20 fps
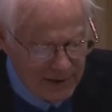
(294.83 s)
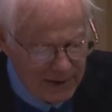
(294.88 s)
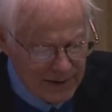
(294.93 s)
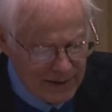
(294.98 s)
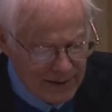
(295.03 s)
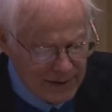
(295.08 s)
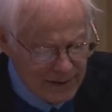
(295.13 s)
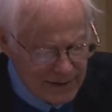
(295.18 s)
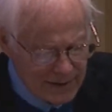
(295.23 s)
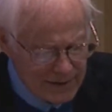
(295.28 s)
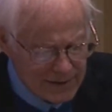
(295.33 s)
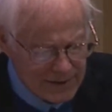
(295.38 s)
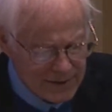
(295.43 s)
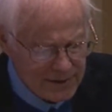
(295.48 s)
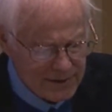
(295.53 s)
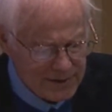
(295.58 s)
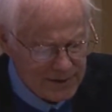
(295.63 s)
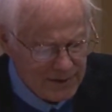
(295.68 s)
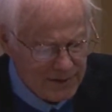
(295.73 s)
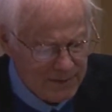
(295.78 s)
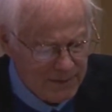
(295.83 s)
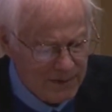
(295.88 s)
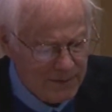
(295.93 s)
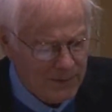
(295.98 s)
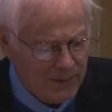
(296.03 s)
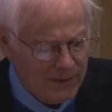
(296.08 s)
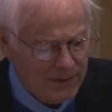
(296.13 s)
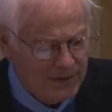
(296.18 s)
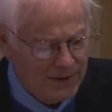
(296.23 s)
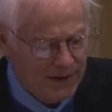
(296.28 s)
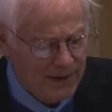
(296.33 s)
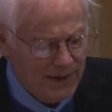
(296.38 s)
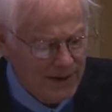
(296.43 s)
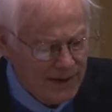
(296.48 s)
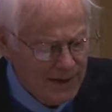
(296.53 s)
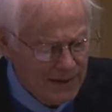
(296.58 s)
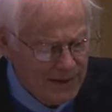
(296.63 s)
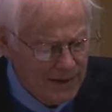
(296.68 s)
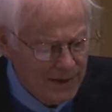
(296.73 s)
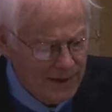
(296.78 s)
in a system in which
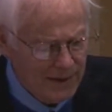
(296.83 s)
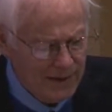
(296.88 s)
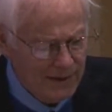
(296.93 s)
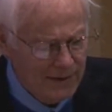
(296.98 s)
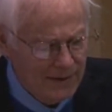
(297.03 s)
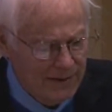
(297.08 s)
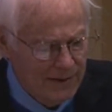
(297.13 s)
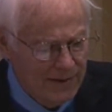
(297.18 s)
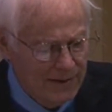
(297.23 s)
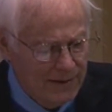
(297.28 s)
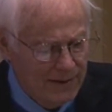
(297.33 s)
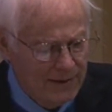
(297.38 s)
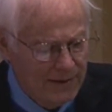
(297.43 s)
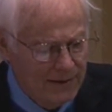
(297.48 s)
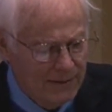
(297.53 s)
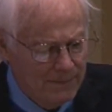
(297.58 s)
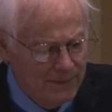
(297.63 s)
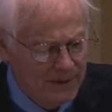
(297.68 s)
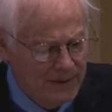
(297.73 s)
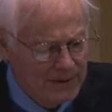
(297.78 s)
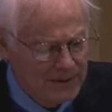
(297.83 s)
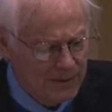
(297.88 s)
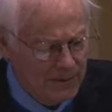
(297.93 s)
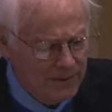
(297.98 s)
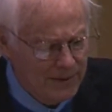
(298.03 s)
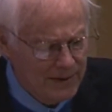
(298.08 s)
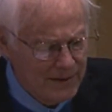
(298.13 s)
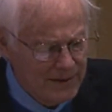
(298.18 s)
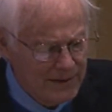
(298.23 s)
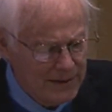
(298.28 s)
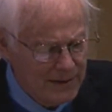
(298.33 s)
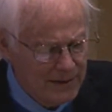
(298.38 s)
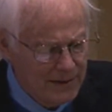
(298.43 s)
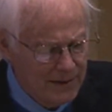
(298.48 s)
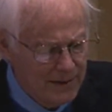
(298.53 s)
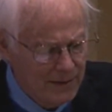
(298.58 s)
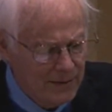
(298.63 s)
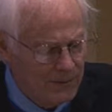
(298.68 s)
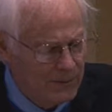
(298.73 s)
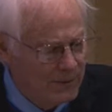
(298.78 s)
any candidate can be so
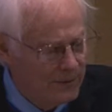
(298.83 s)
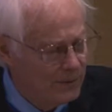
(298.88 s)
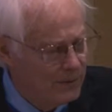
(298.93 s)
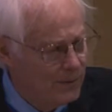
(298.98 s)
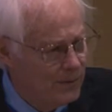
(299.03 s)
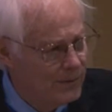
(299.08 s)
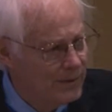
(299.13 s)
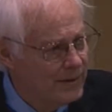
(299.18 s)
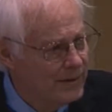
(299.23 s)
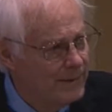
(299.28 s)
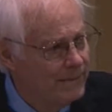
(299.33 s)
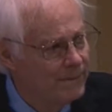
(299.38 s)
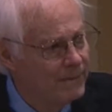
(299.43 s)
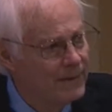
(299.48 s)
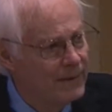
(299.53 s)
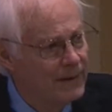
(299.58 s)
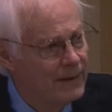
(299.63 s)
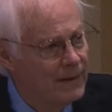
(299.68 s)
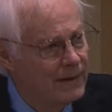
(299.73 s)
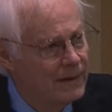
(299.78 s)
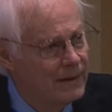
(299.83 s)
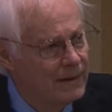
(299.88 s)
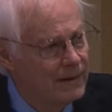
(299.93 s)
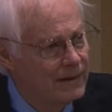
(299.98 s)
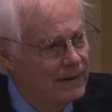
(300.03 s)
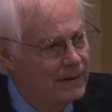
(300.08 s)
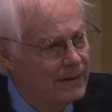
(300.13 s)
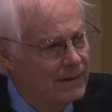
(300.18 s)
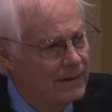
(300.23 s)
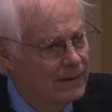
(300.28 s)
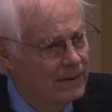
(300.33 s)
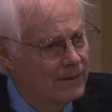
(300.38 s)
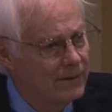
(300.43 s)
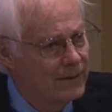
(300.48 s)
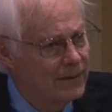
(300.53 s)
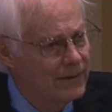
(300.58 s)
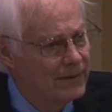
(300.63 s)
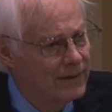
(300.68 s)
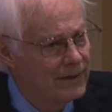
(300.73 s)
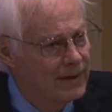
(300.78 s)
easily rewarded uh,
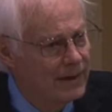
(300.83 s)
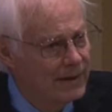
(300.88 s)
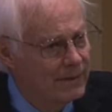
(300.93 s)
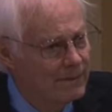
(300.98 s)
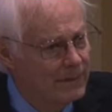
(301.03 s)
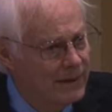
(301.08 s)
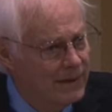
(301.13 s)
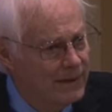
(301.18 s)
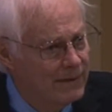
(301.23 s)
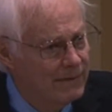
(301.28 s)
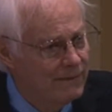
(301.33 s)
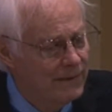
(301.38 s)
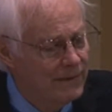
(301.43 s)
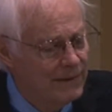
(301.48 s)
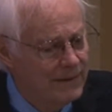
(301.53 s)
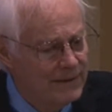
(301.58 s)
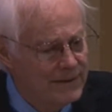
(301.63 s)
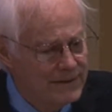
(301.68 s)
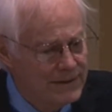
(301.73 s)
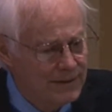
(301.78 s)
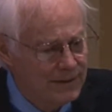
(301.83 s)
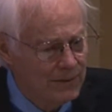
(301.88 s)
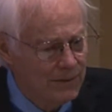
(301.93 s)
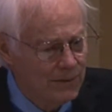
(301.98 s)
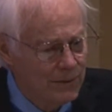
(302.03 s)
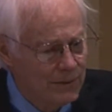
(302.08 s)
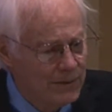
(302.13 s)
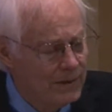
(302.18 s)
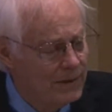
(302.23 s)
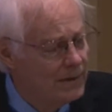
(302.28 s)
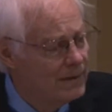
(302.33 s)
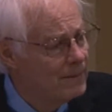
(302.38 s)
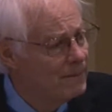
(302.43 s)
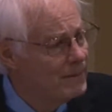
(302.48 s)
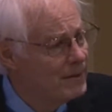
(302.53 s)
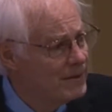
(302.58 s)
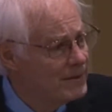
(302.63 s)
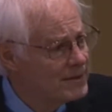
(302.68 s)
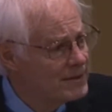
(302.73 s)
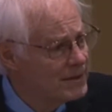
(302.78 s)
with campaign funds or
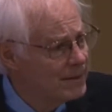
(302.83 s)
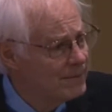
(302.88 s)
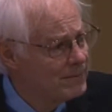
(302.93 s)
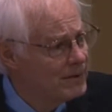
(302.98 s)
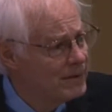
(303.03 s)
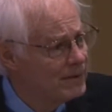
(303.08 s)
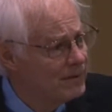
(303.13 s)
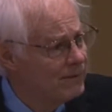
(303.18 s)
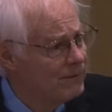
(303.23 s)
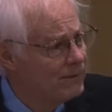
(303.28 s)
be the subject of